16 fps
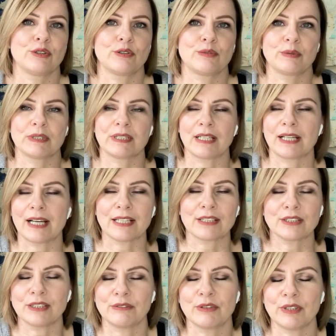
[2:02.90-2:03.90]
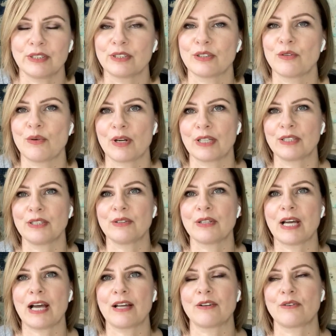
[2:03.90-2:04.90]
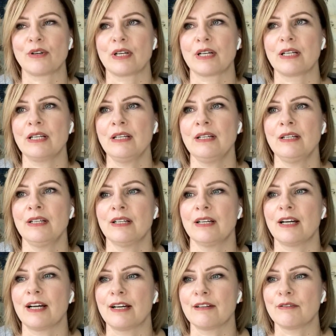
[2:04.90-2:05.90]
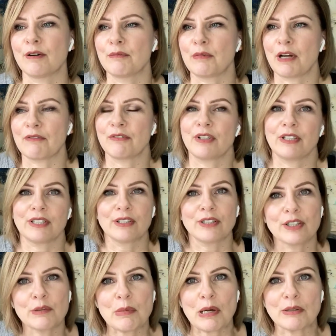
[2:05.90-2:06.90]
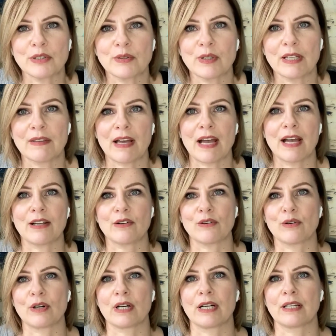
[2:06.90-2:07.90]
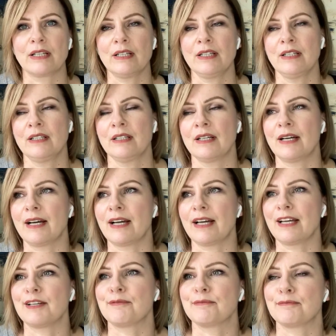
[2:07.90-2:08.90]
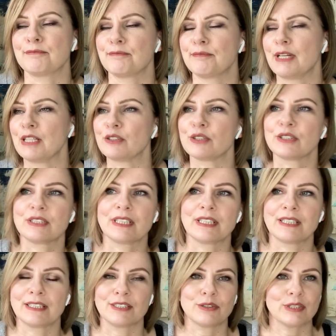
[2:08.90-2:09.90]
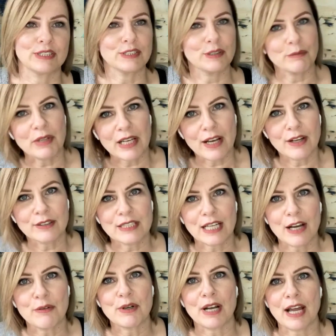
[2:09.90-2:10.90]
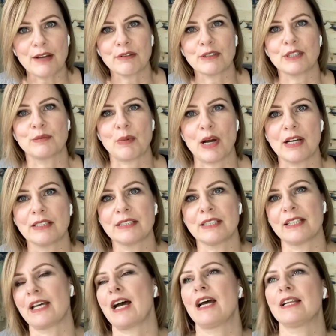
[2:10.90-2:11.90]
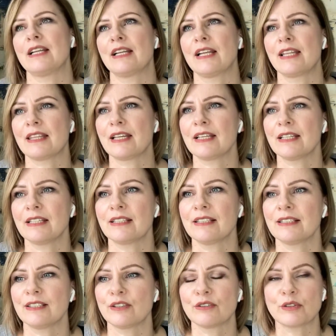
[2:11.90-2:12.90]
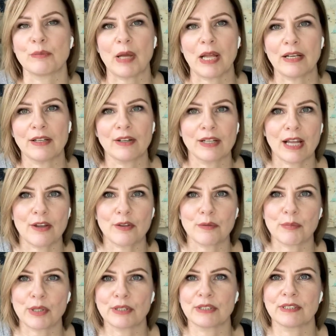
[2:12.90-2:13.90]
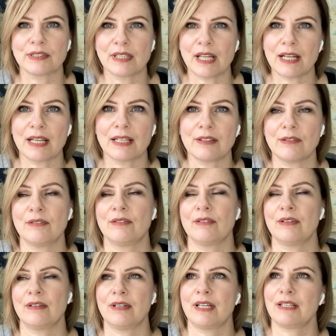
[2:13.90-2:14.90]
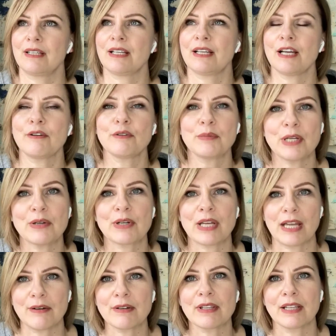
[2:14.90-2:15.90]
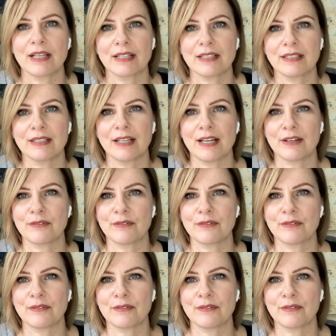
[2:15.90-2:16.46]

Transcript: was like, I actually really don't want to do that, or I'm not feeling good about doing that, or I'm interested in doing something else, how would I respond to that? And I think, depending on how the person said it, I think I would be okay with it. I